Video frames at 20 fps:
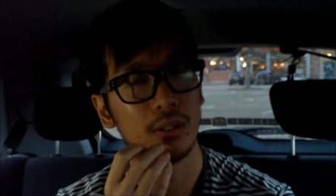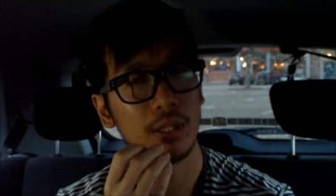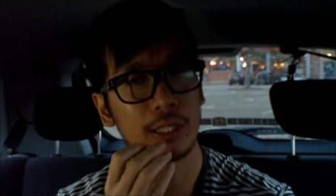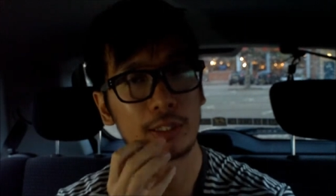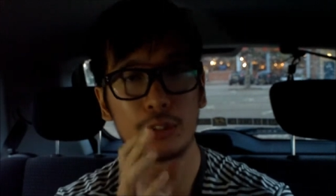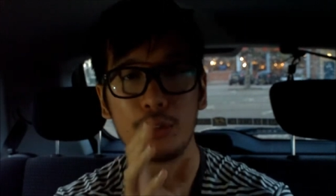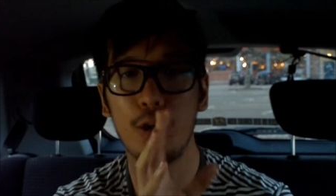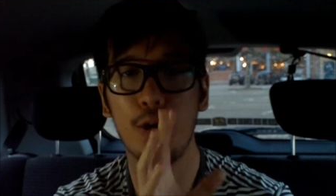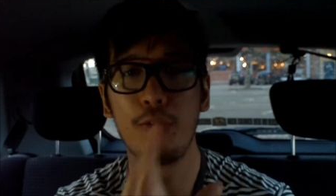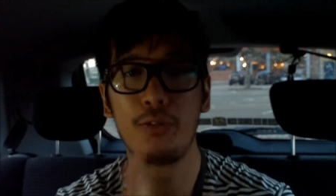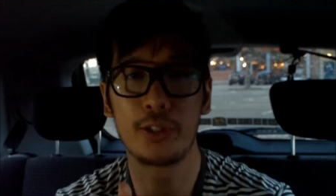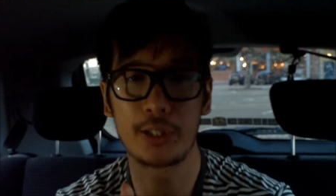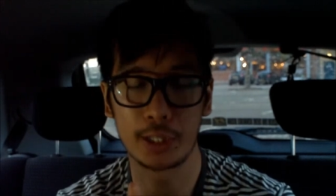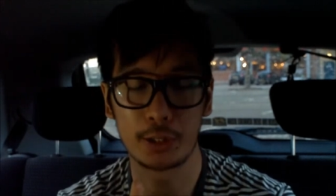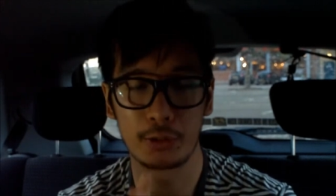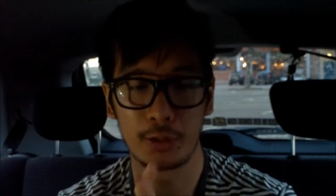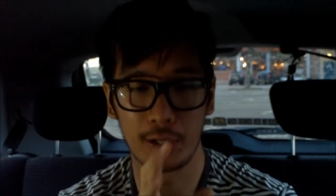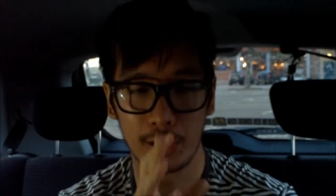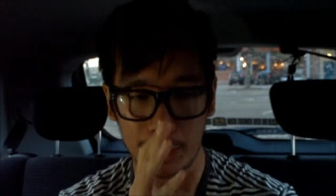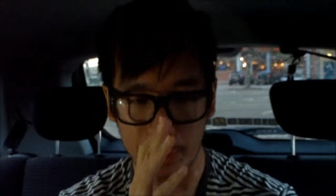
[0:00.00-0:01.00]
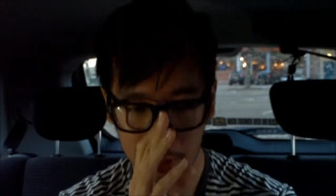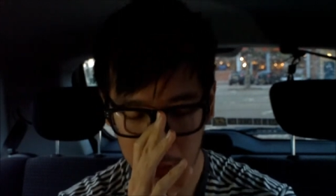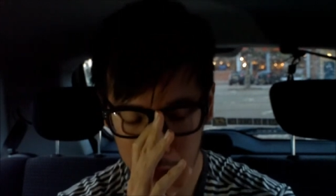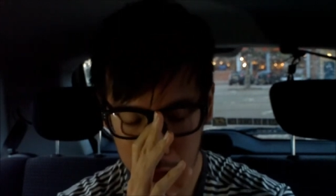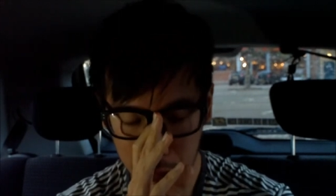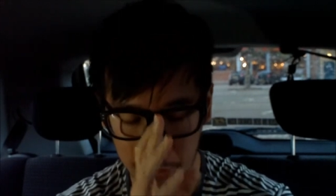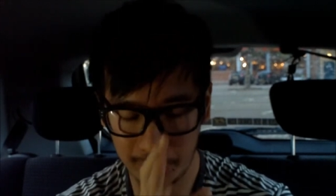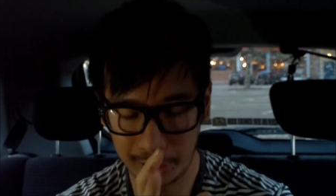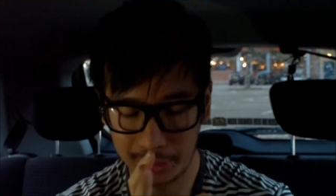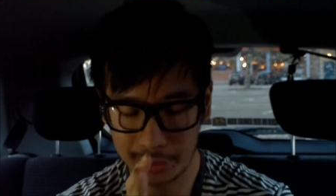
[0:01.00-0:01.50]
that's an
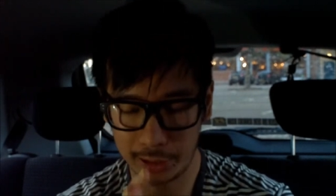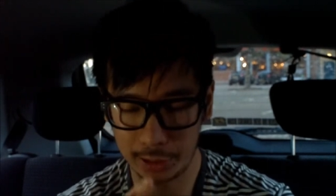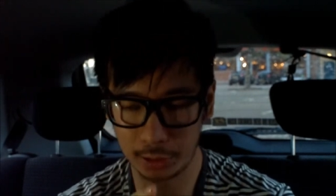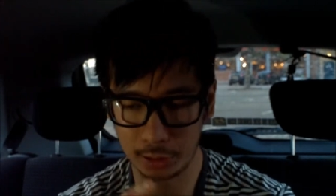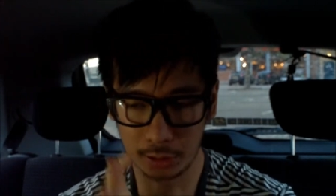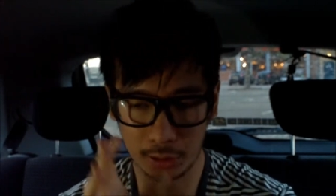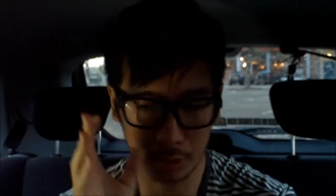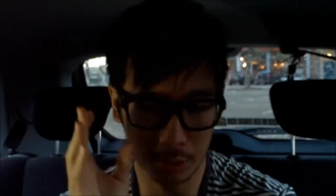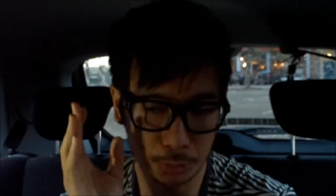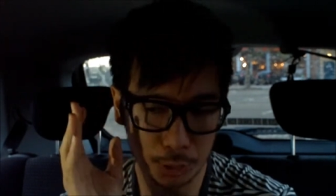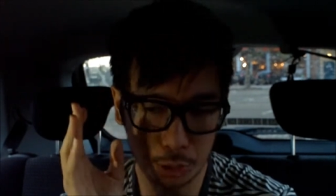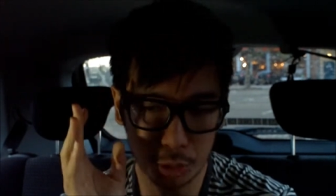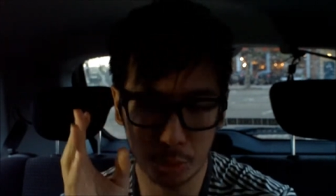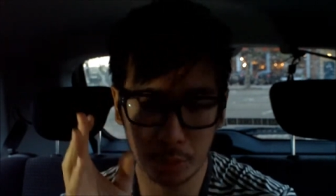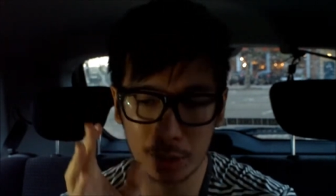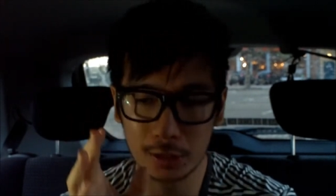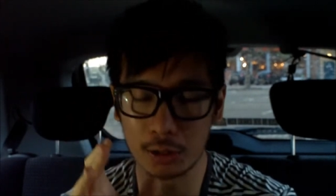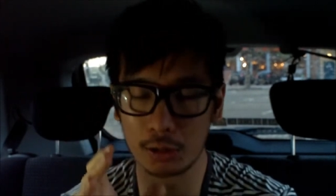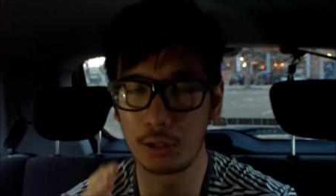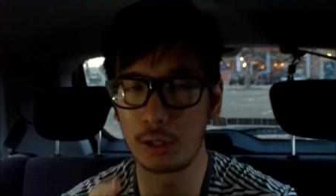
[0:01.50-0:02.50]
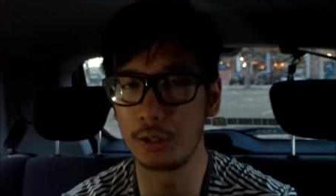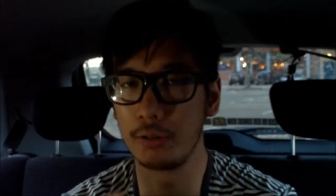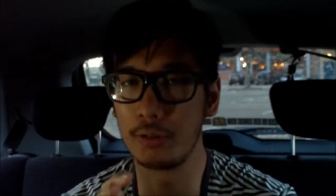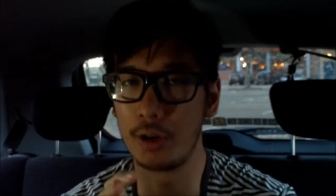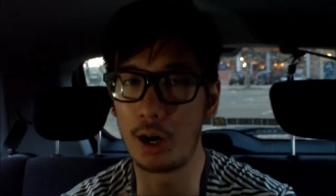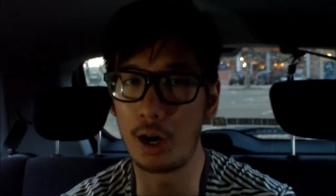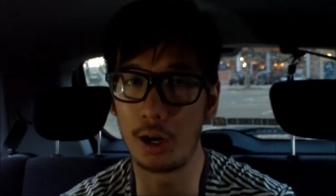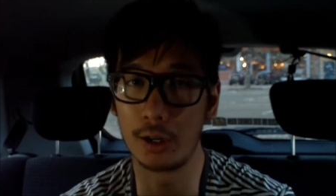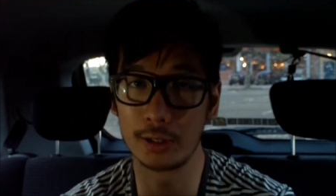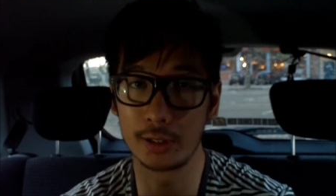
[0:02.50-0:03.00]
overgeneralization because I'm sure there's a lot
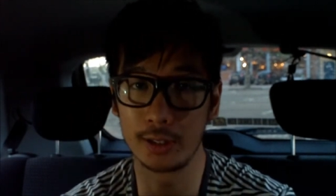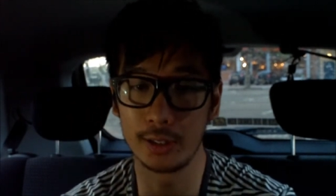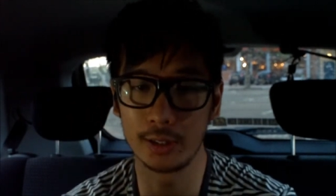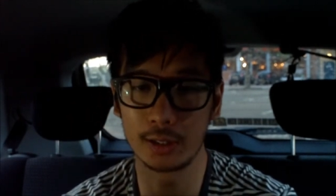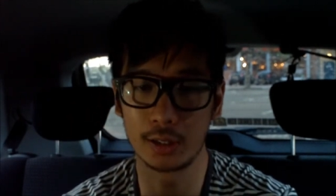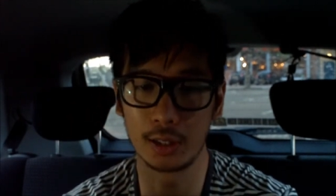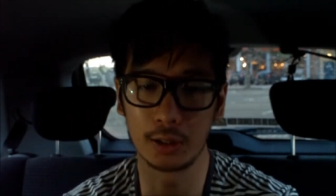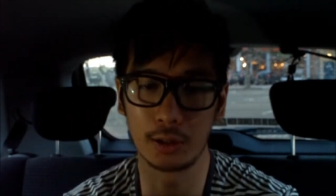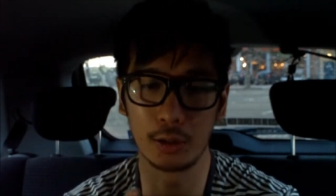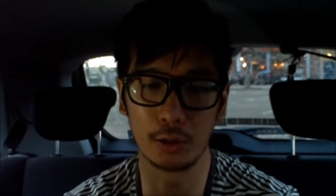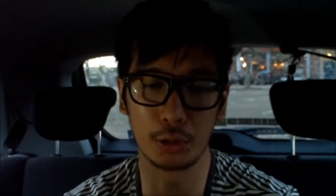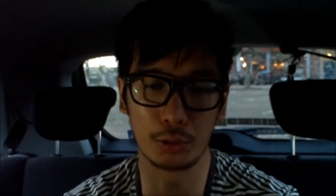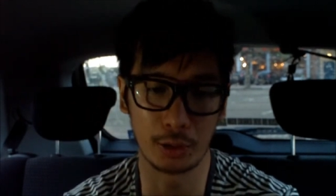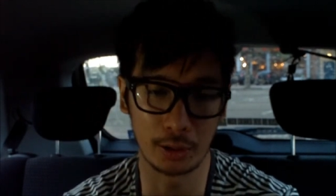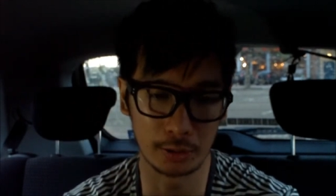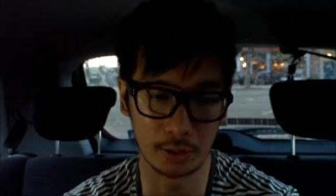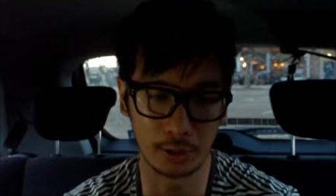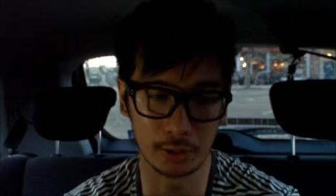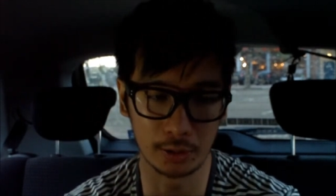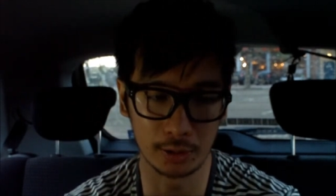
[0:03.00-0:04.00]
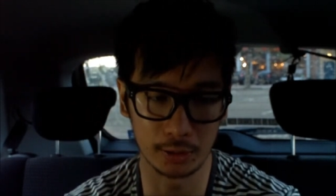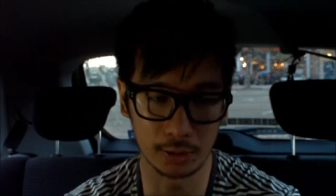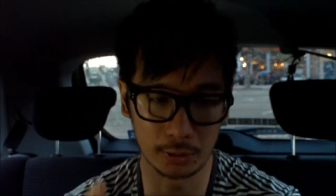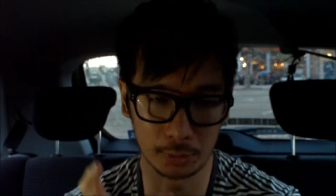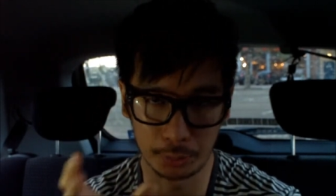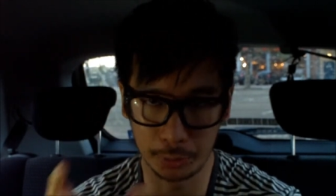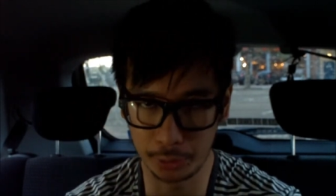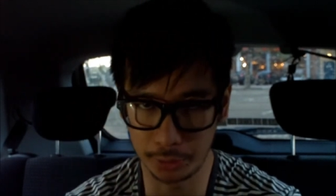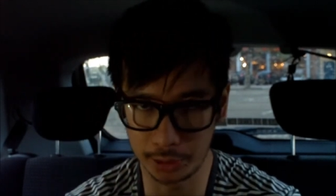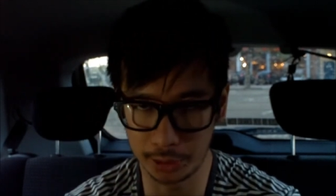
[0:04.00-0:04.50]
of artists, like underground
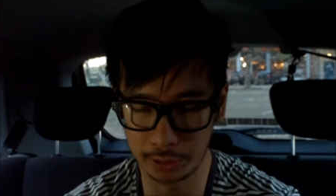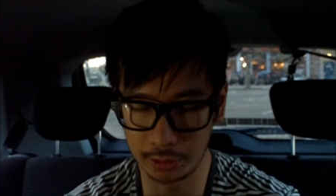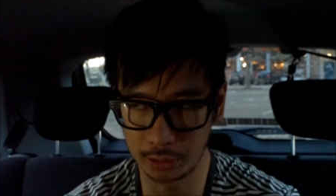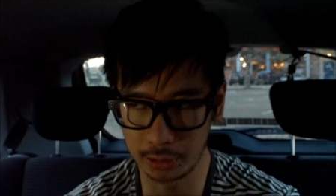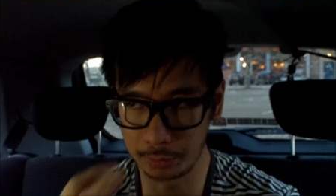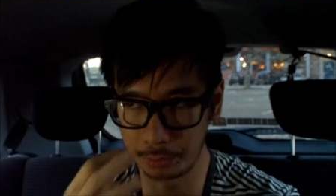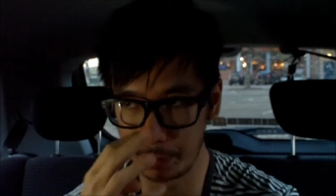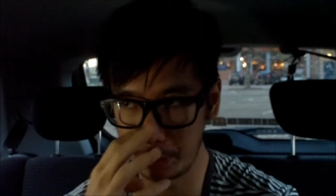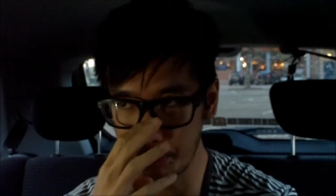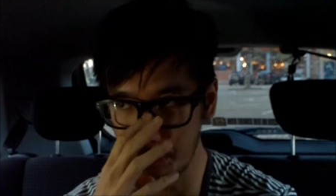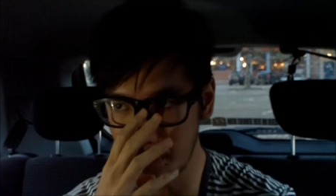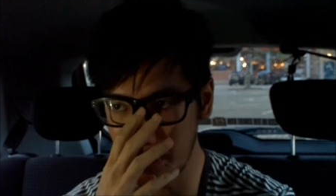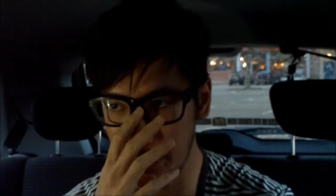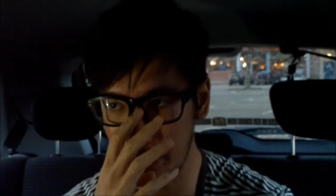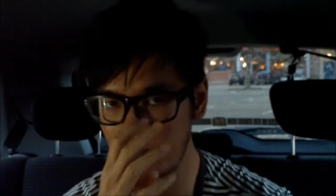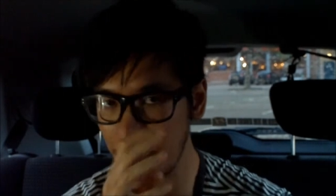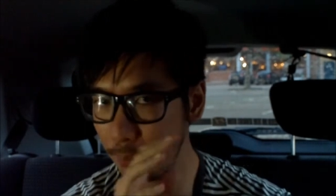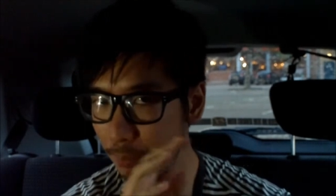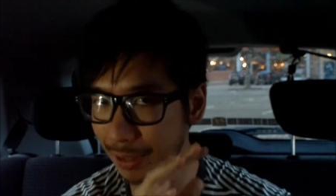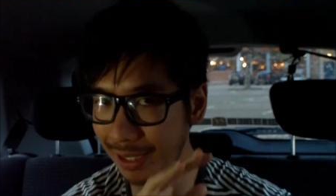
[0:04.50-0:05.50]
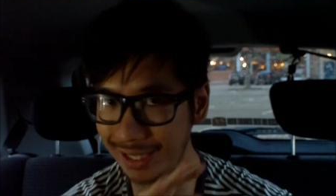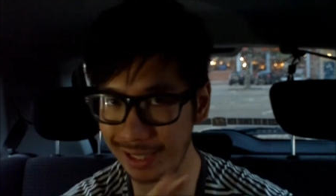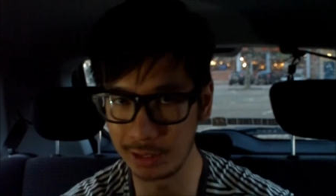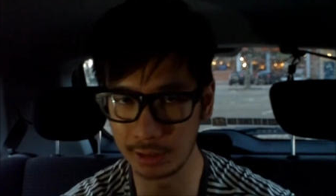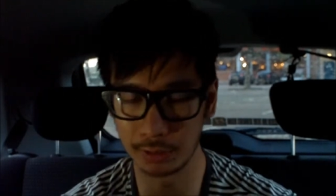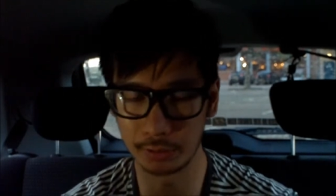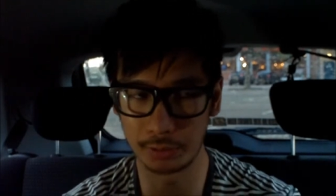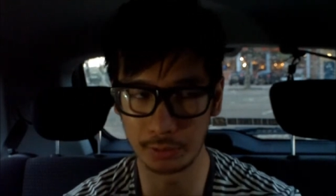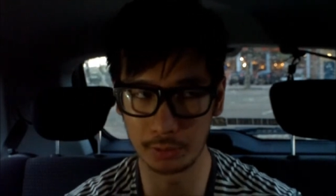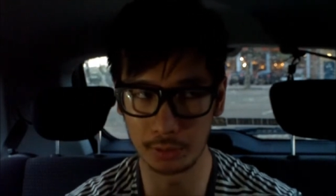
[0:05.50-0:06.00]
artists and musicians and people like that,
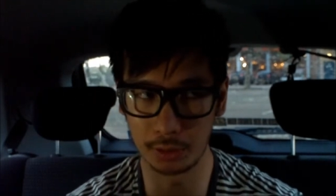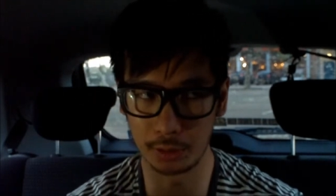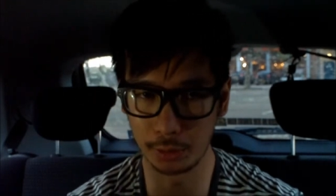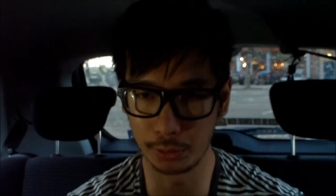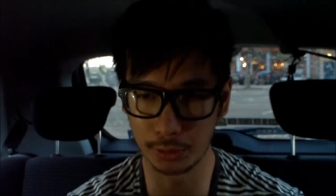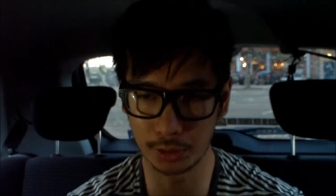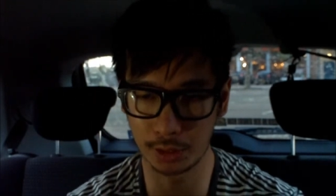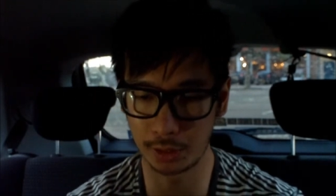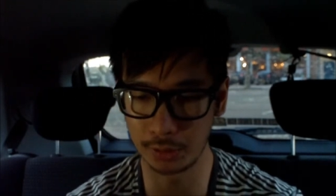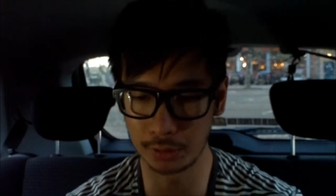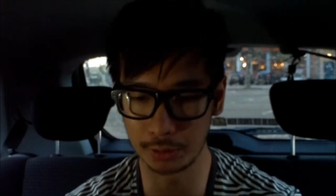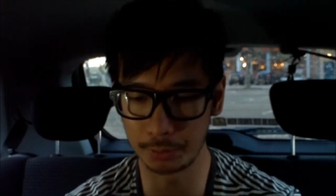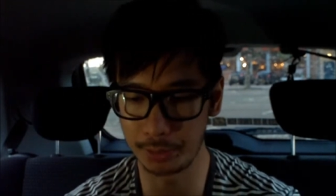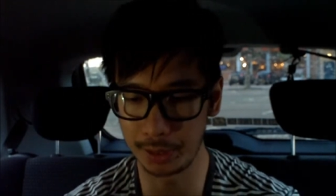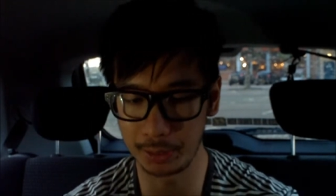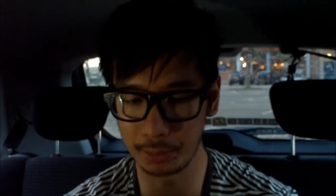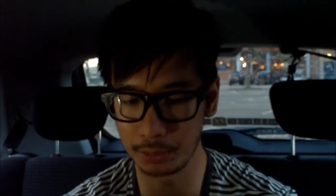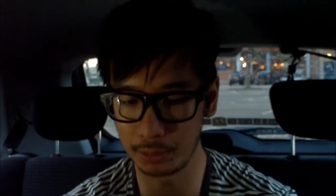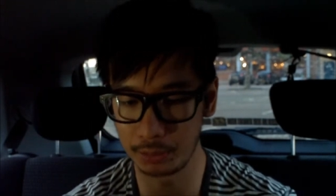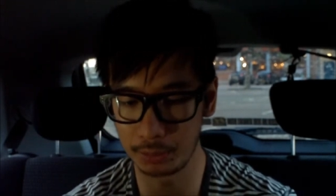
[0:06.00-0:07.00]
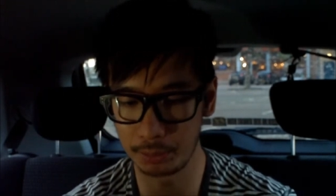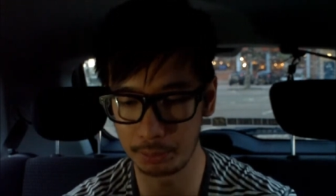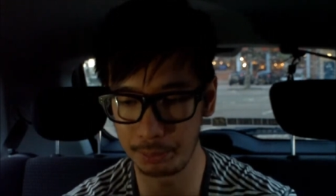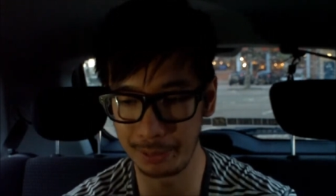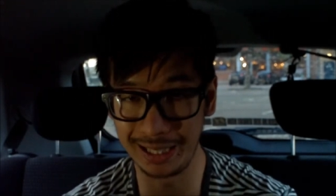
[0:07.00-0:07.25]
millions of those kinds of people,